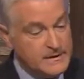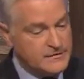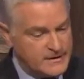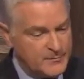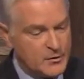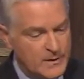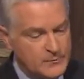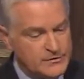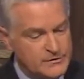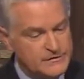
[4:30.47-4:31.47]
he's a
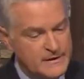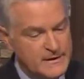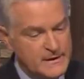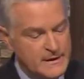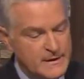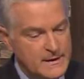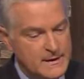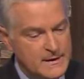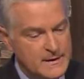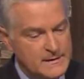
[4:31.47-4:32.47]
Democrat, we should say,
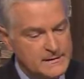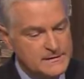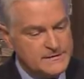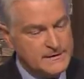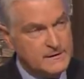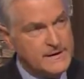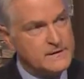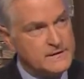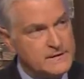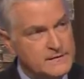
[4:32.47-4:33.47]
sent a
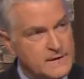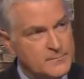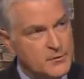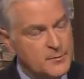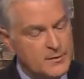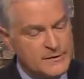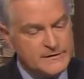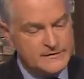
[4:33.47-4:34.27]
letter to top Republican